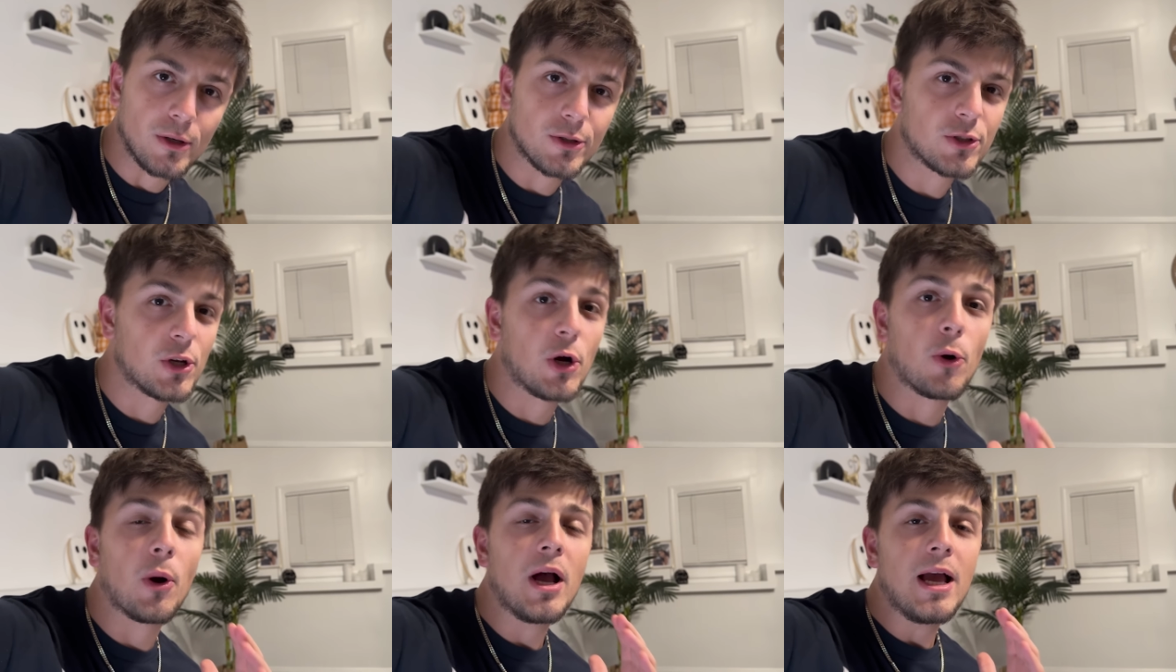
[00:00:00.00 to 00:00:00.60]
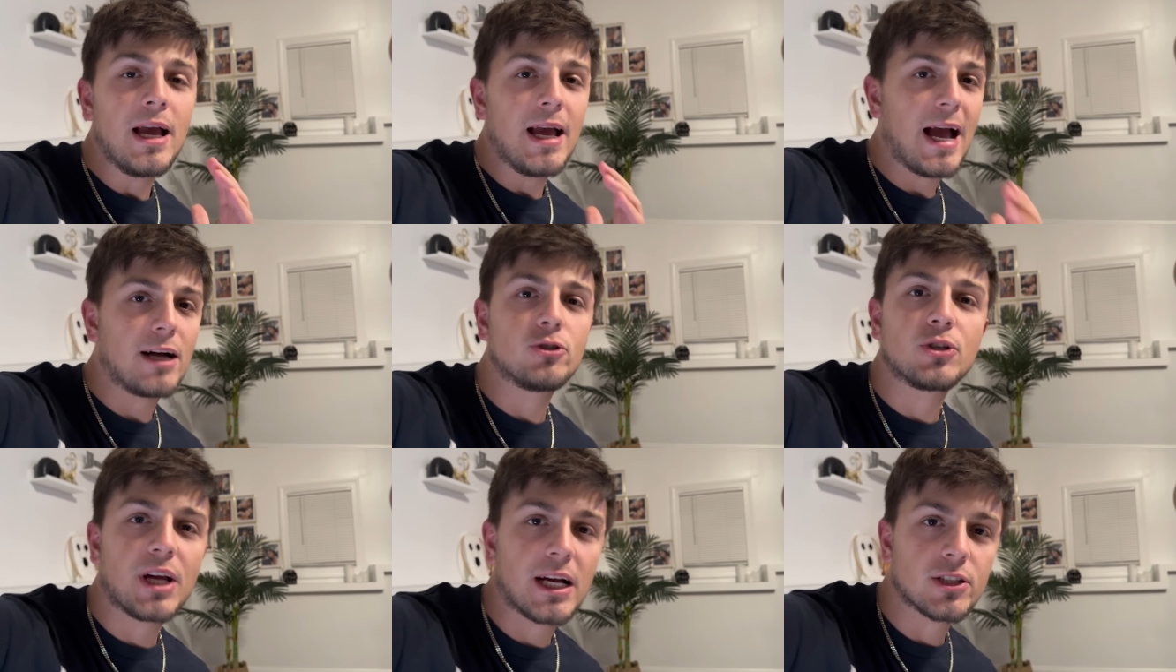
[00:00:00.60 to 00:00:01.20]
So, as
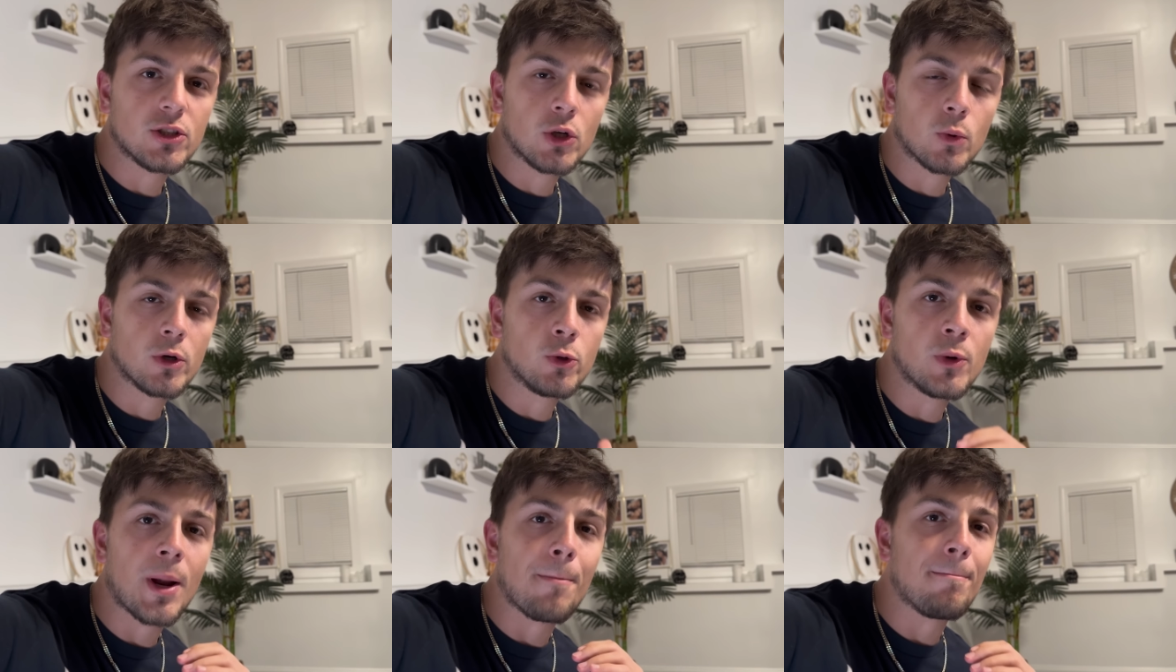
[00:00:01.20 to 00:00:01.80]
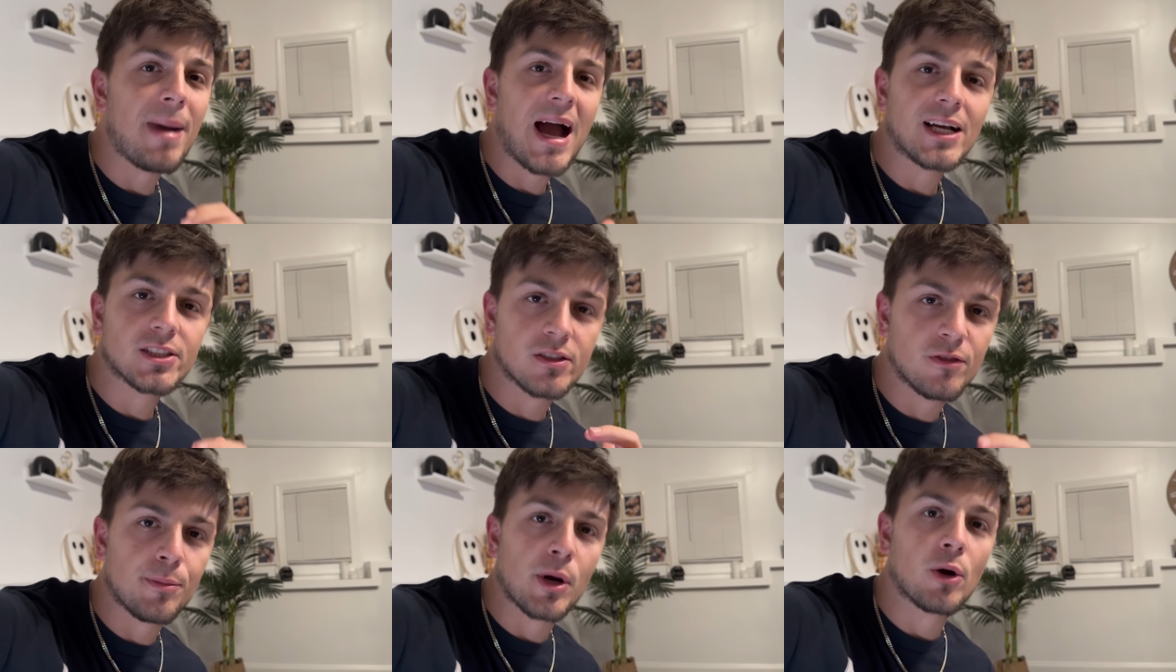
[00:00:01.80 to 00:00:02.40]
you guys know, we're doing a
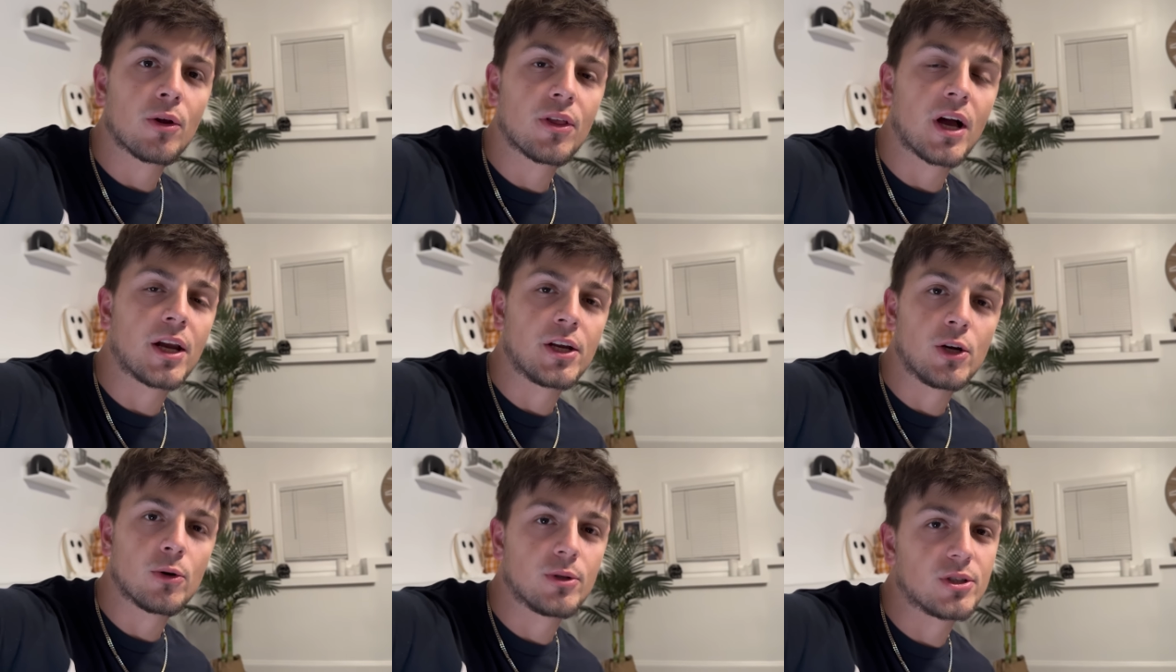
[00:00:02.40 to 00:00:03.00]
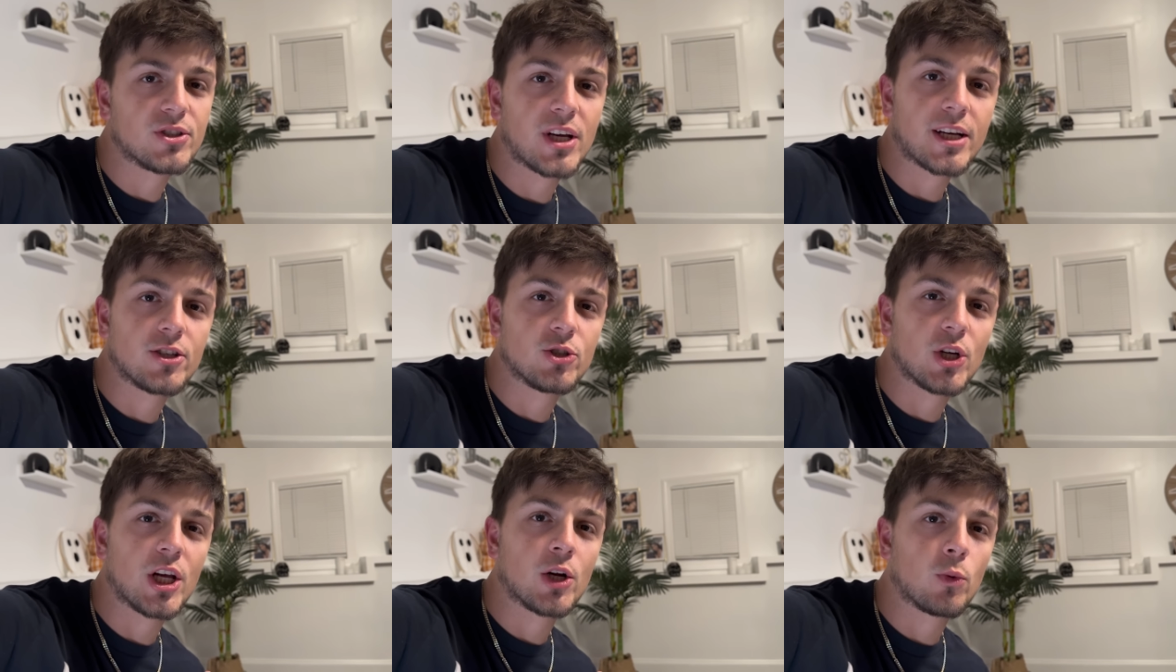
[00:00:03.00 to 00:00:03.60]
massive marathon here on the second
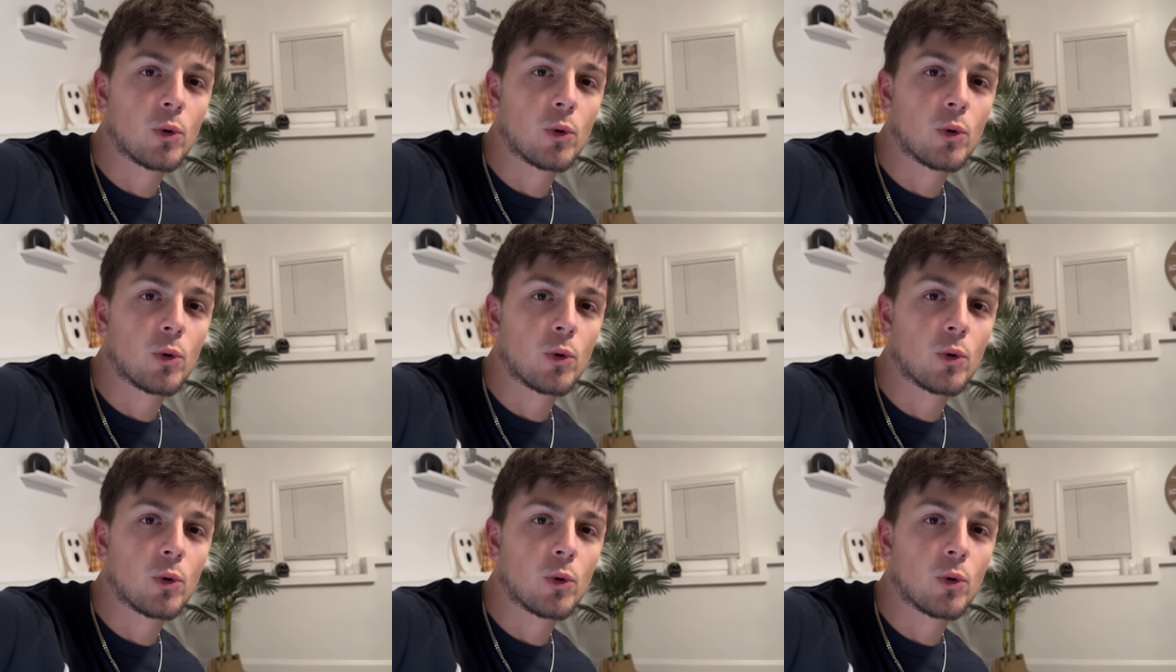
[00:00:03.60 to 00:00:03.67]
channel